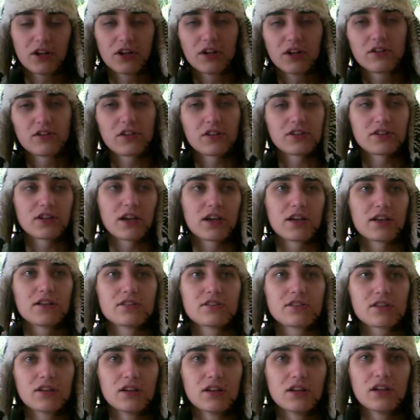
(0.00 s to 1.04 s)
such
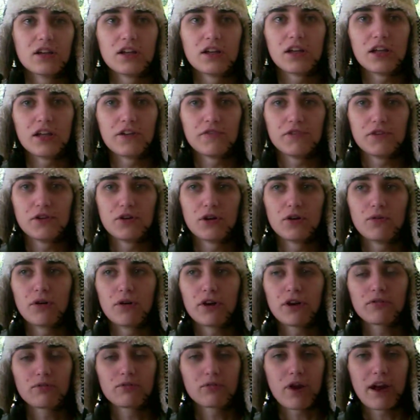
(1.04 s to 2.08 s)
as if you don't want
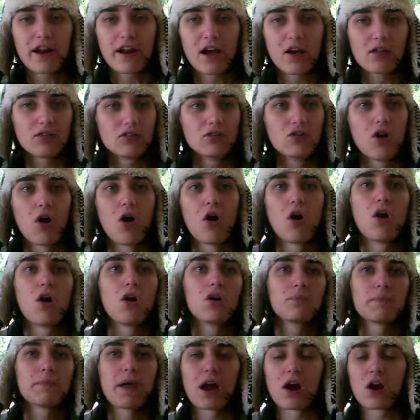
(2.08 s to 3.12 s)
to write out
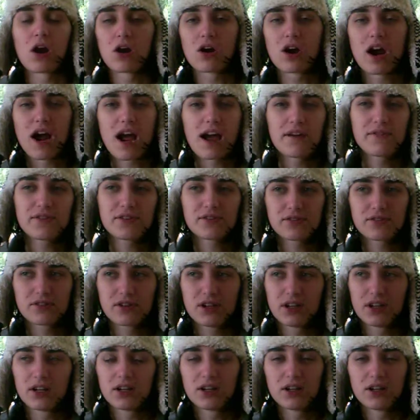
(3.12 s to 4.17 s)
long paragraphs
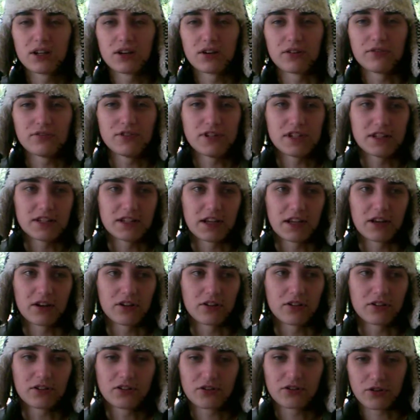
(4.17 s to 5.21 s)
of
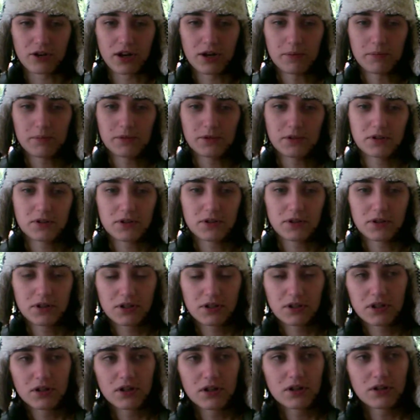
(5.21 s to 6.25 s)
detailed script
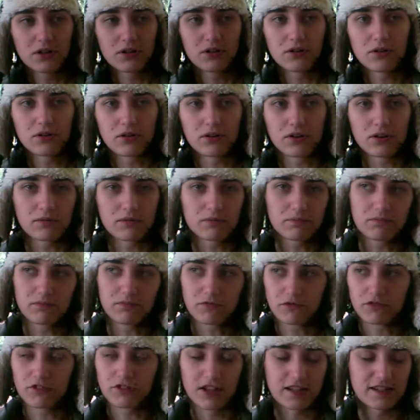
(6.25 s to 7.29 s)
or
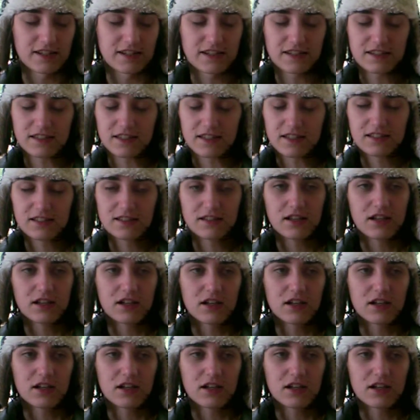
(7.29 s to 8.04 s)
sentences.